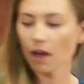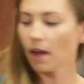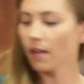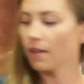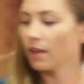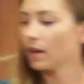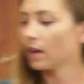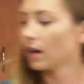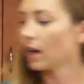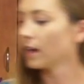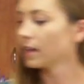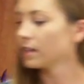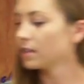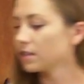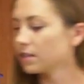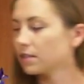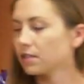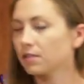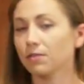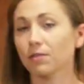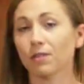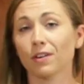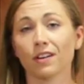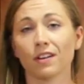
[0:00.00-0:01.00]
And then I
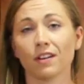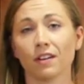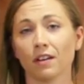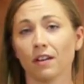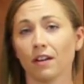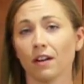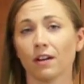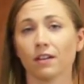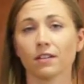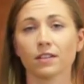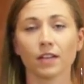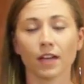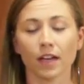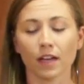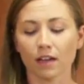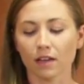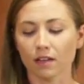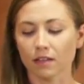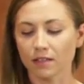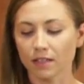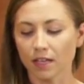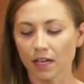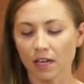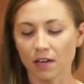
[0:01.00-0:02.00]
just store it in an airtight
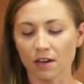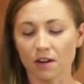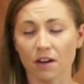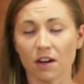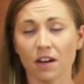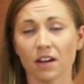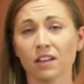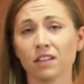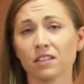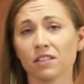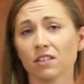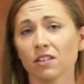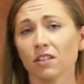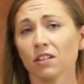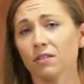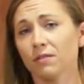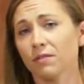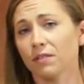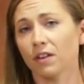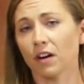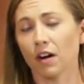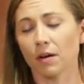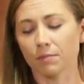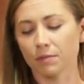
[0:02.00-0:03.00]
container, and it's good
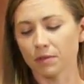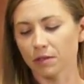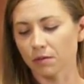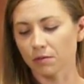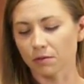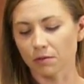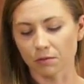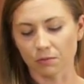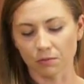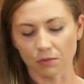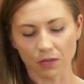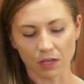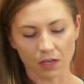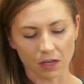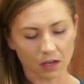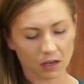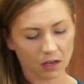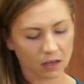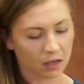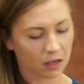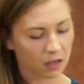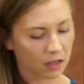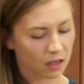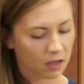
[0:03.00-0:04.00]
for up to a week.
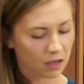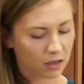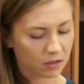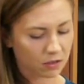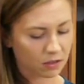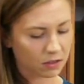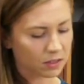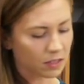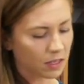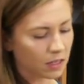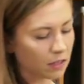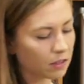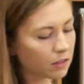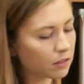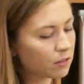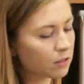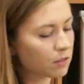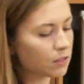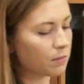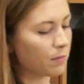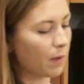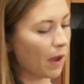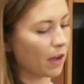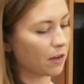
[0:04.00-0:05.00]
Just take a
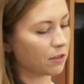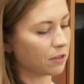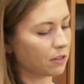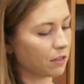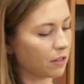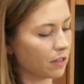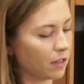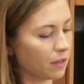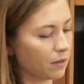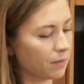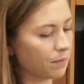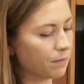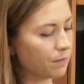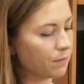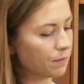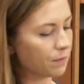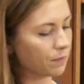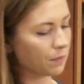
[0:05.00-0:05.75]
little spatula